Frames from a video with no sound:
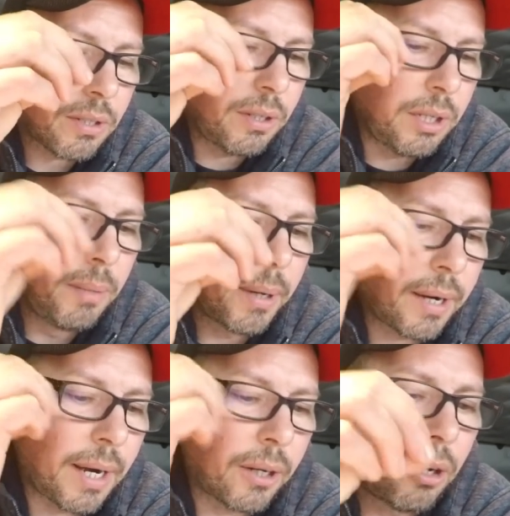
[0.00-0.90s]

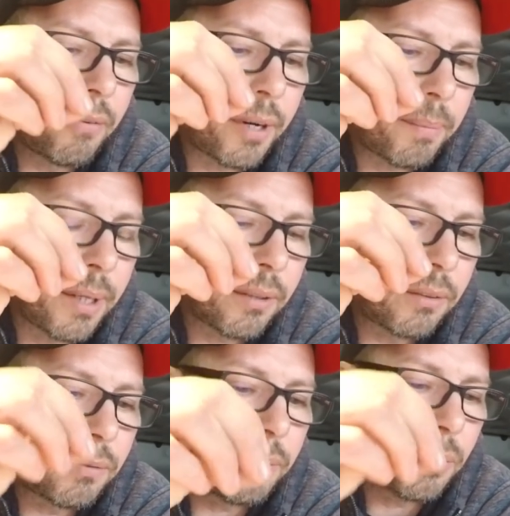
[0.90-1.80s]
liberal government
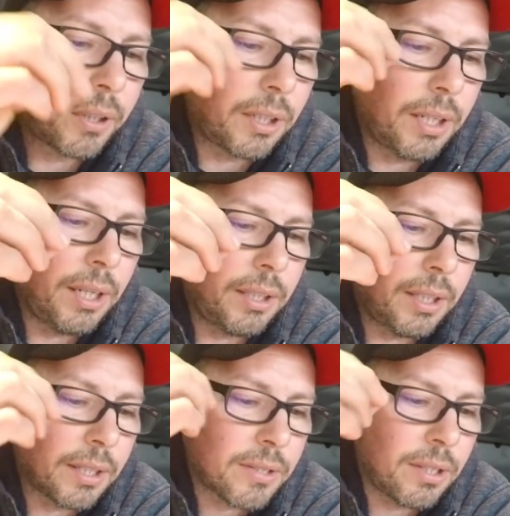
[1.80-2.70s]
for
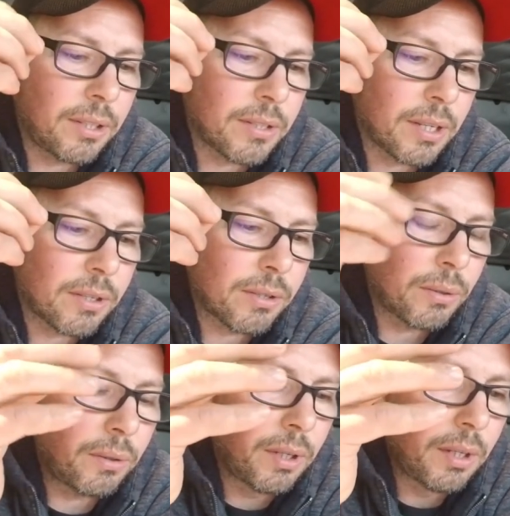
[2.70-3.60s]
Canadian citizens. So